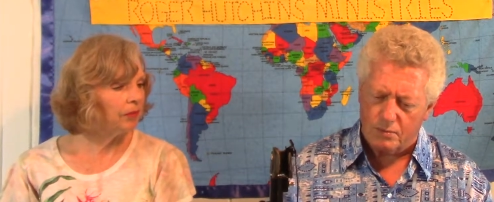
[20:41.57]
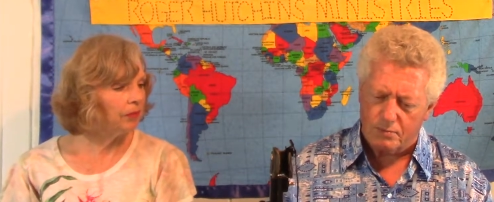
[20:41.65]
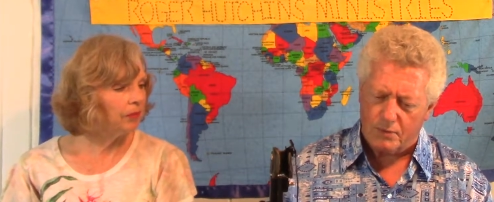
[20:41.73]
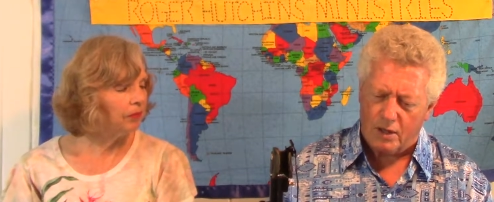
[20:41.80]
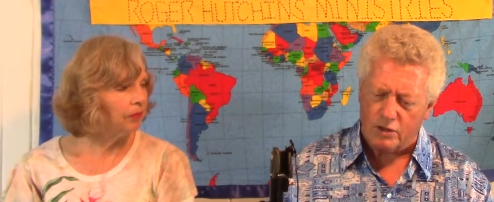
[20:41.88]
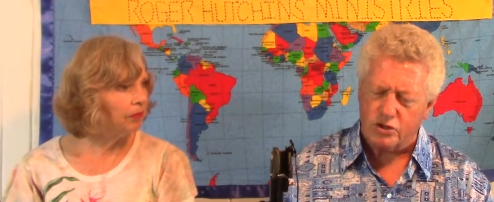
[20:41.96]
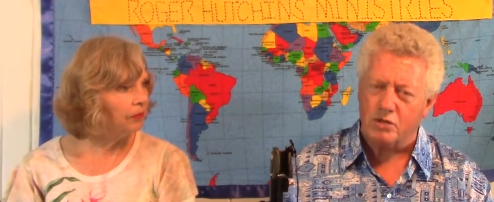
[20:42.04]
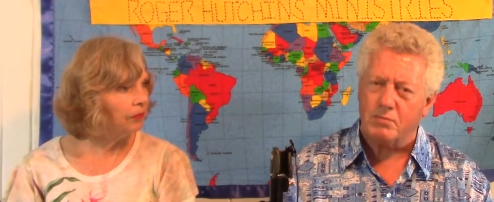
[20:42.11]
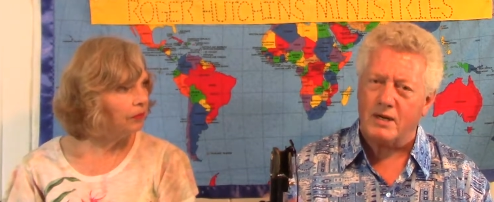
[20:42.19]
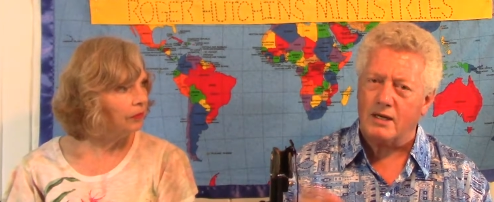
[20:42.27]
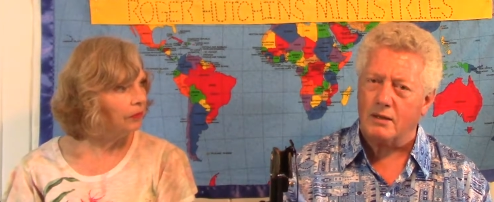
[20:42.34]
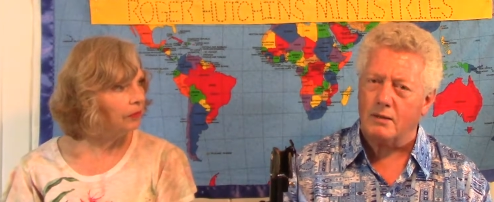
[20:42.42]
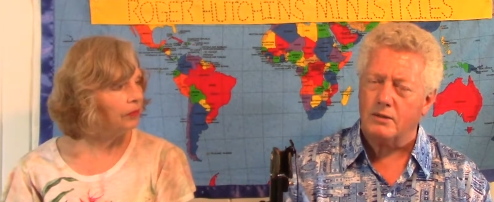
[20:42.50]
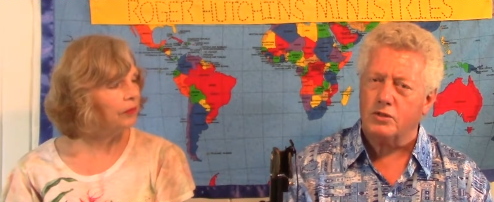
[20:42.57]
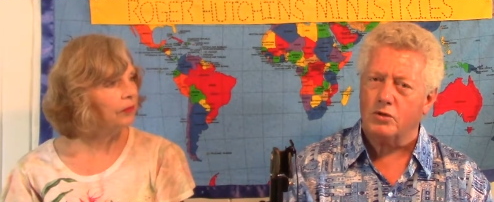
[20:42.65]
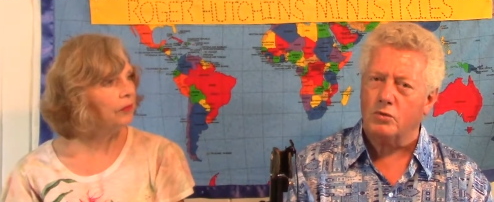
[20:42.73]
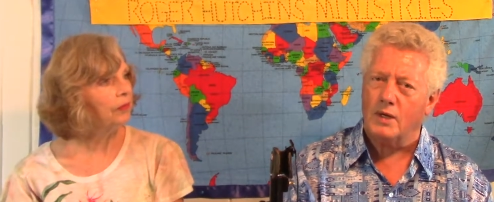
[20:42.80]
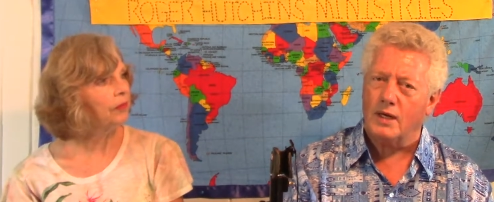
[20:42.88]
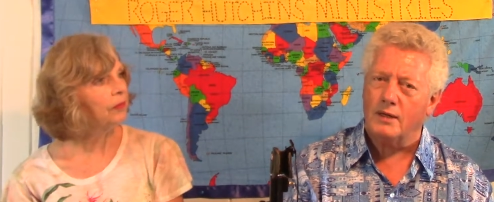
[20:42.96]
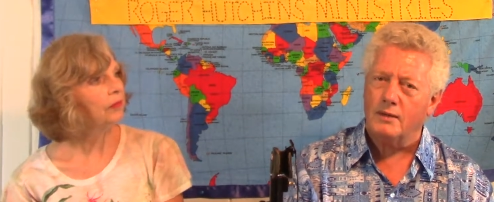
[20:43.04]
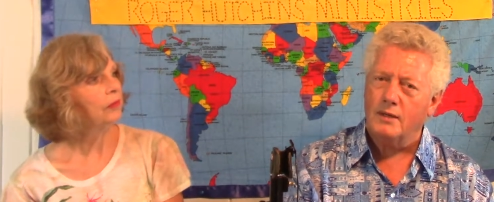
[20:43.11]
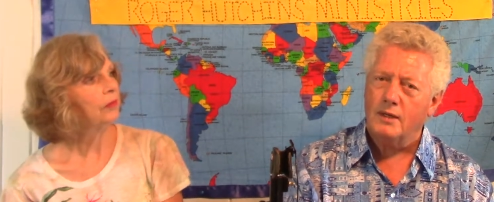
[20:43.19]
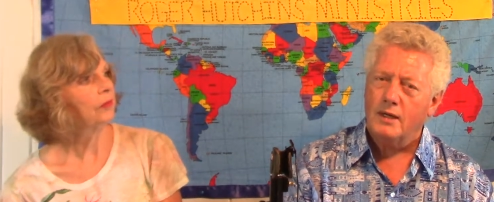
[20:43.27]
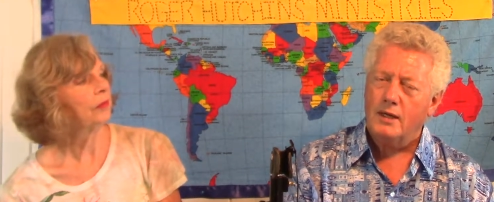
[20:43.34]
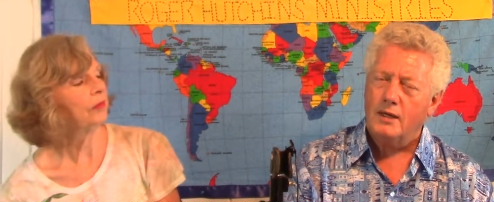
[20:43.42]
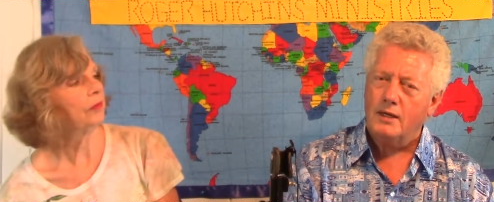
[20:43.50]
Speaker 1: unctioned me to, to uh,
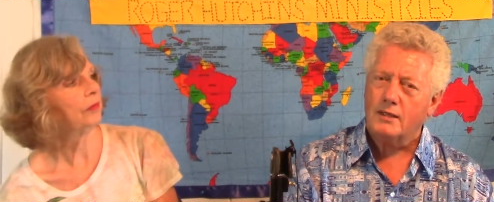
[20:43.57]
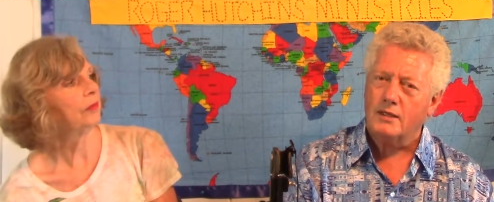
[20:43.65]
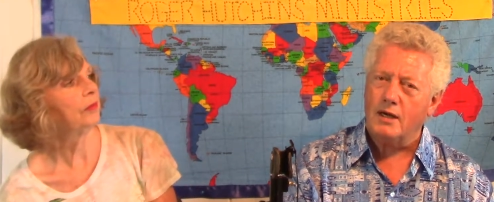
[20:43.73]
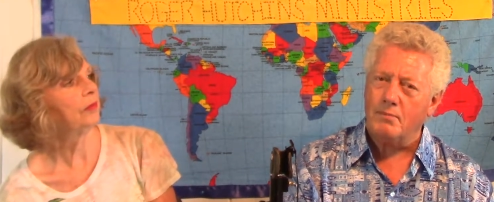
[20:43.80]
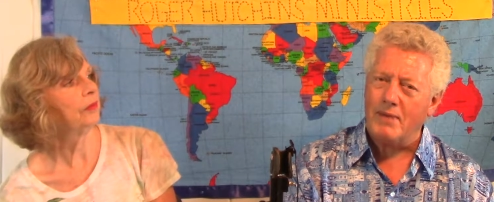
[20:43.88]
come